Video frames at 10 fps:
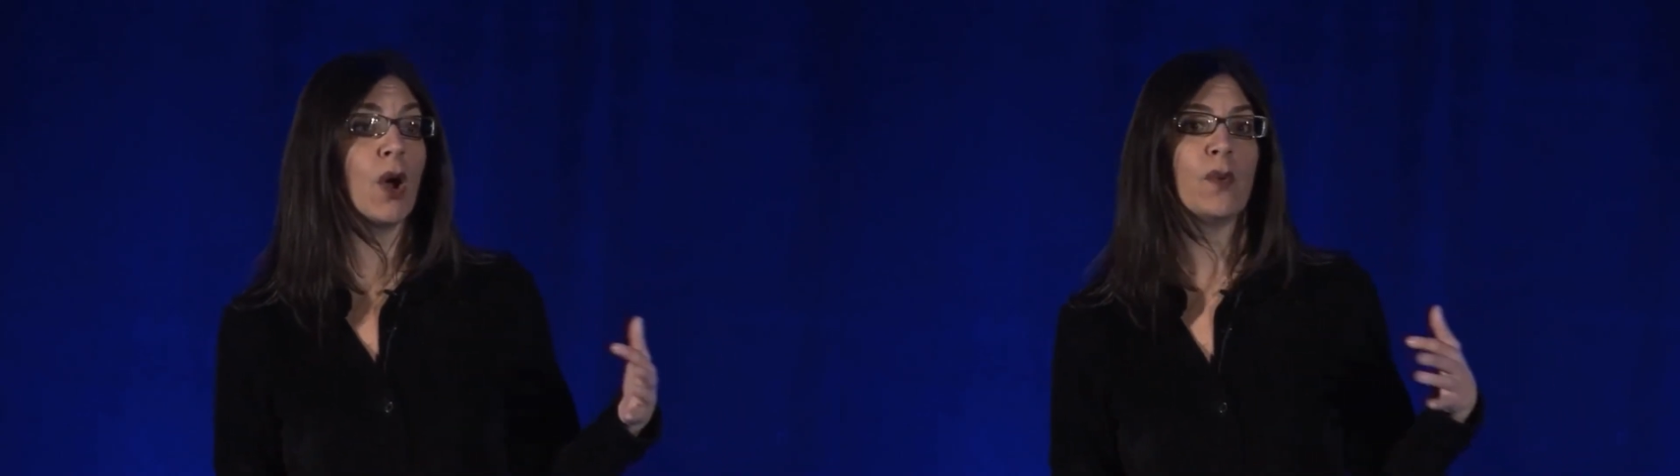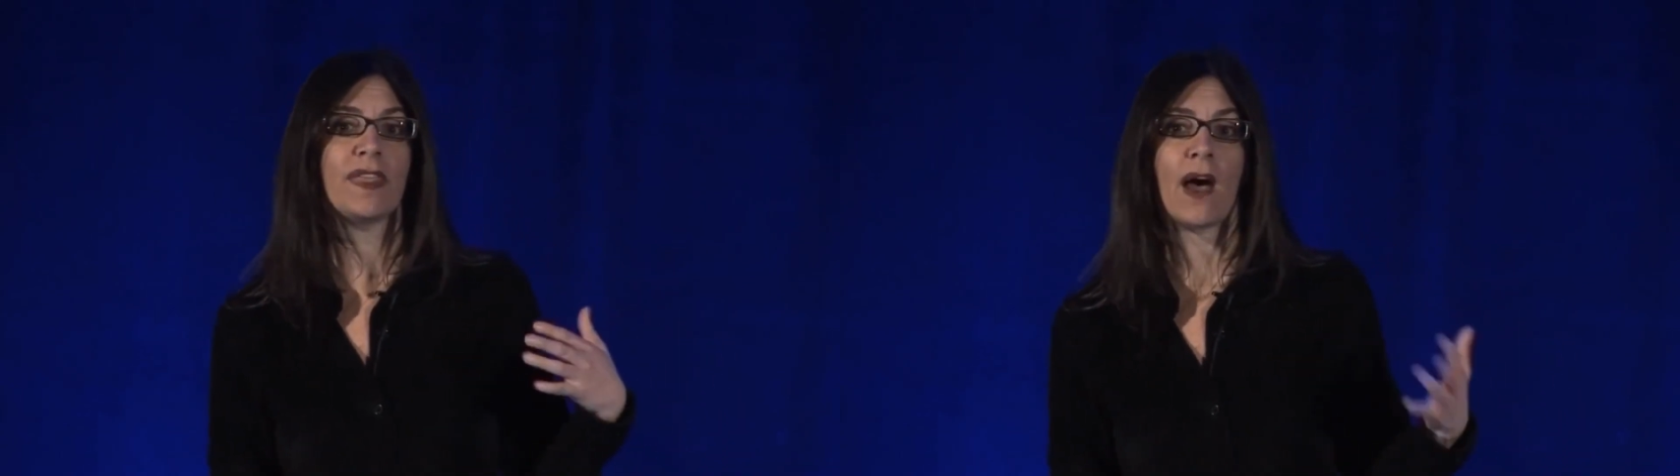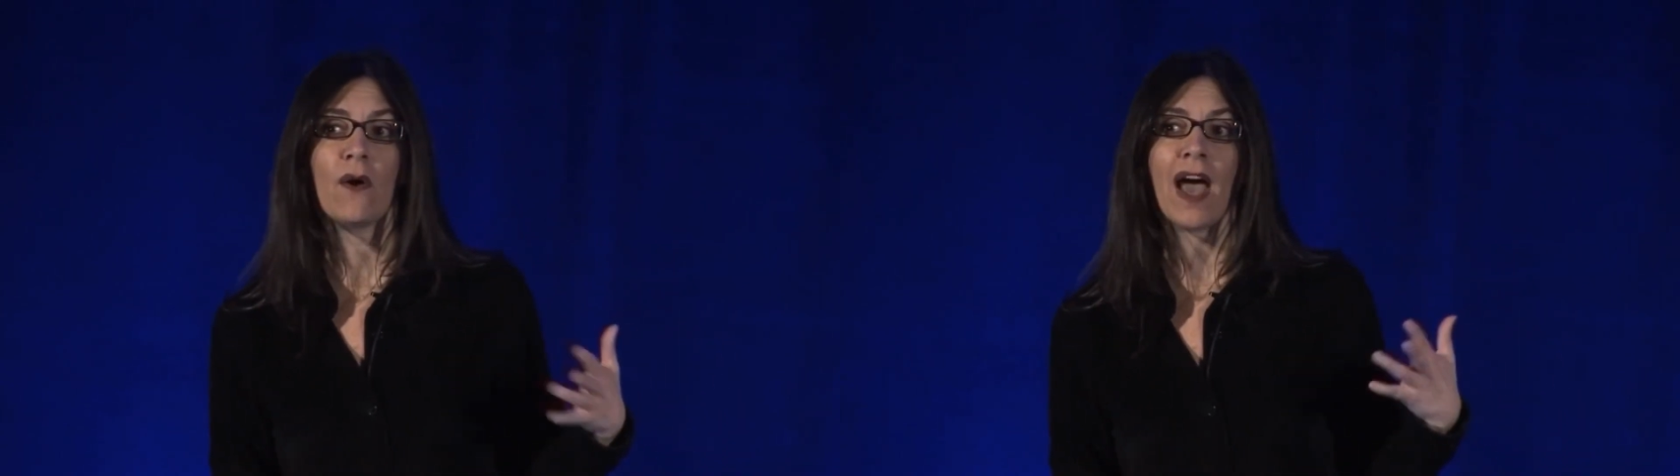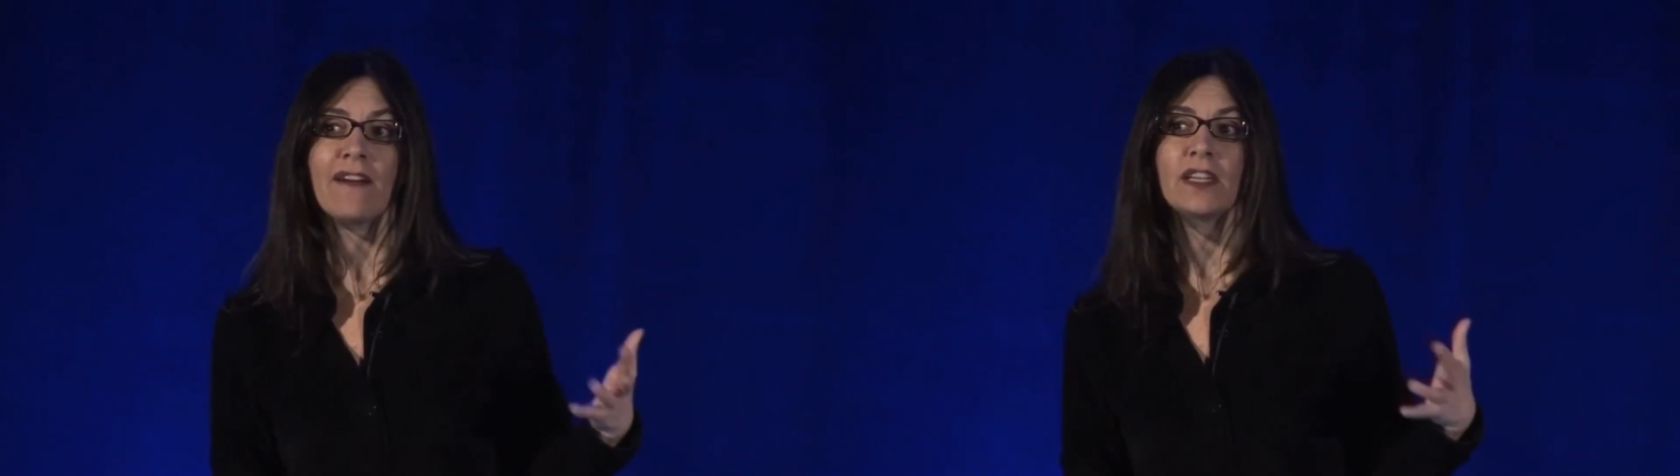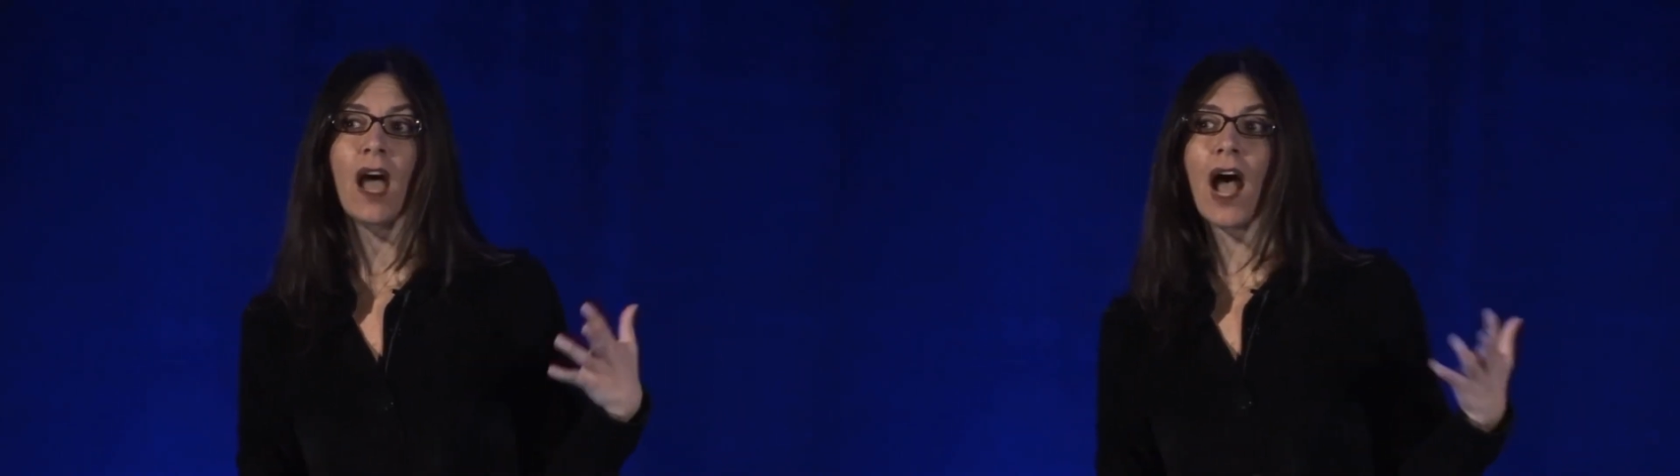without
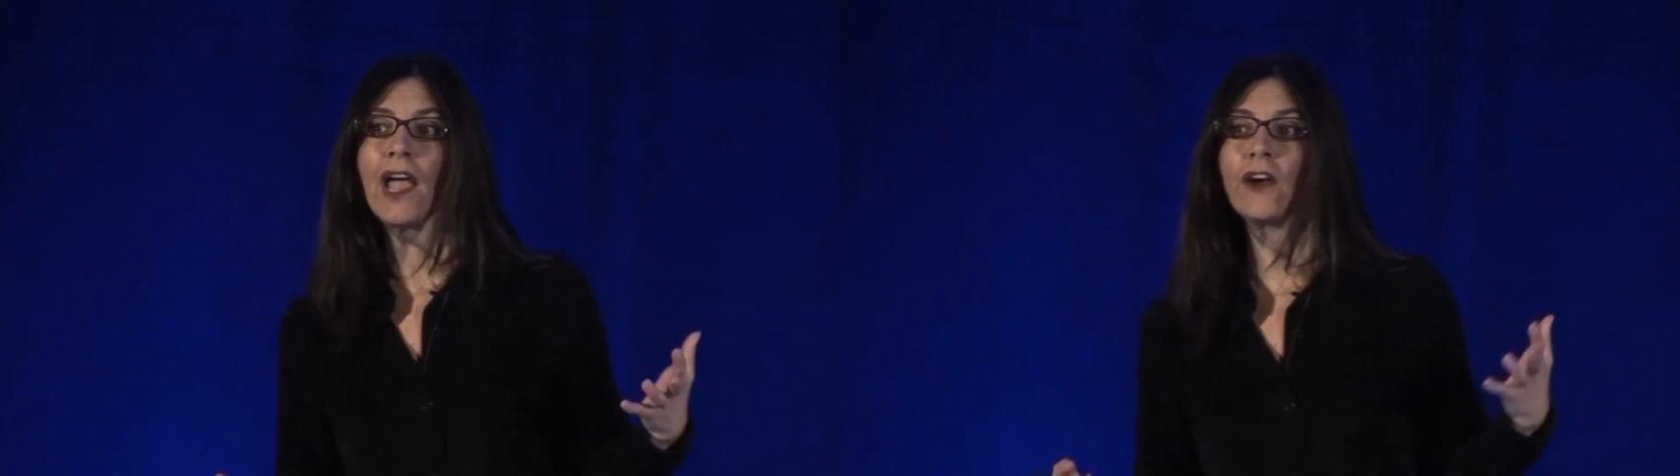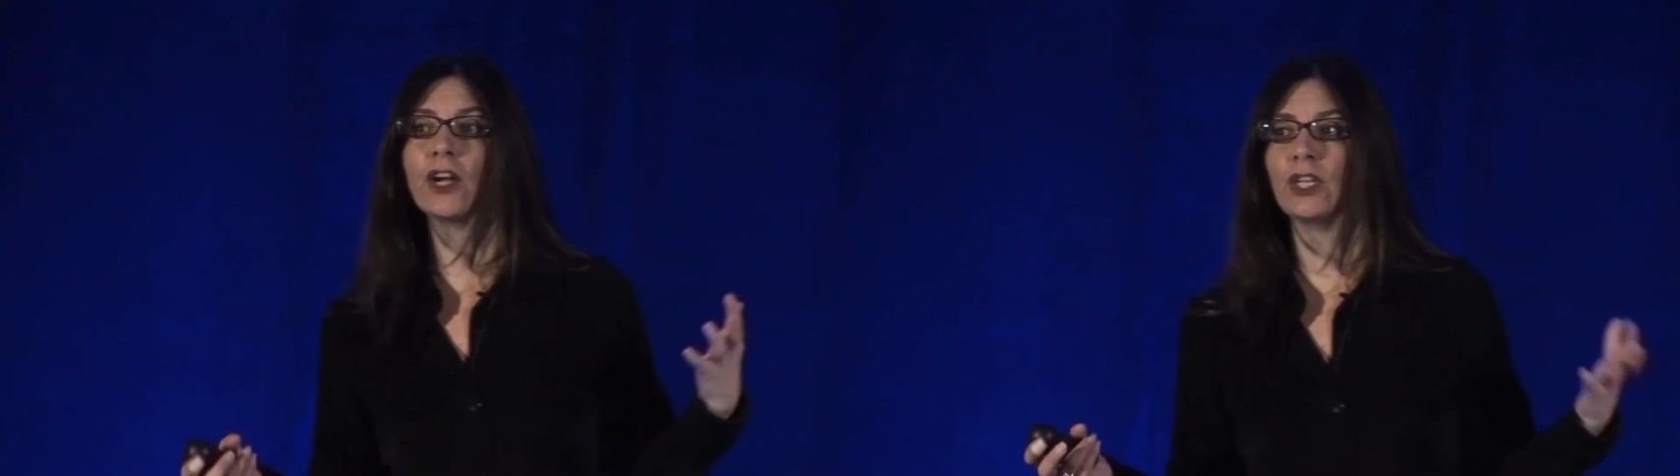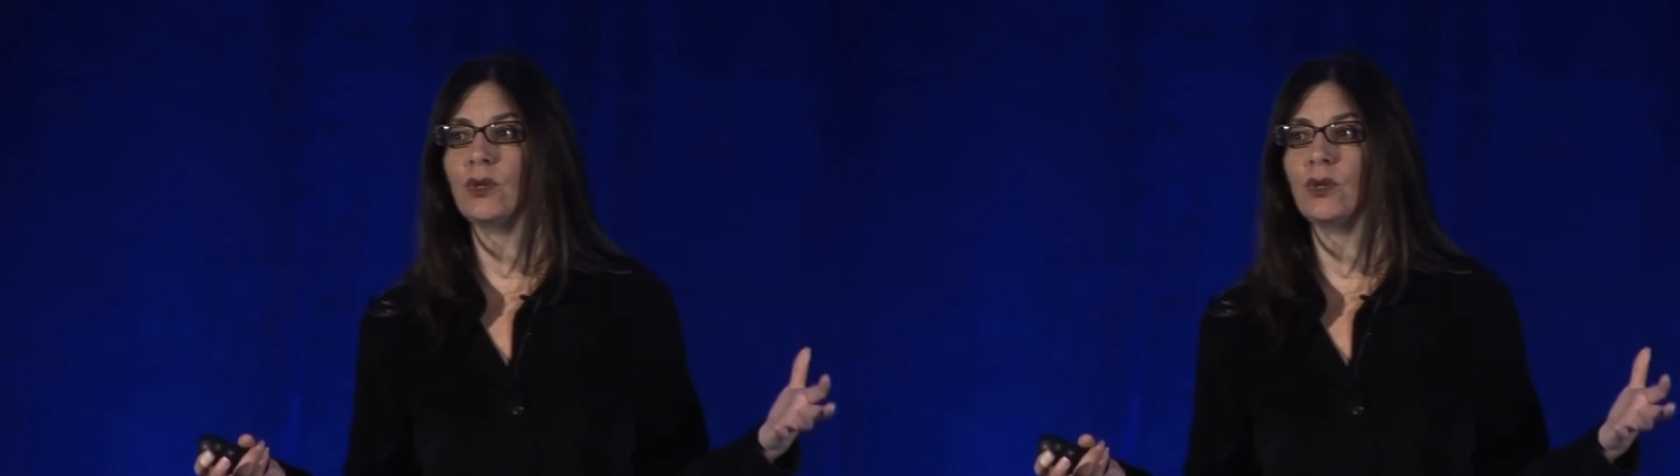having to hire a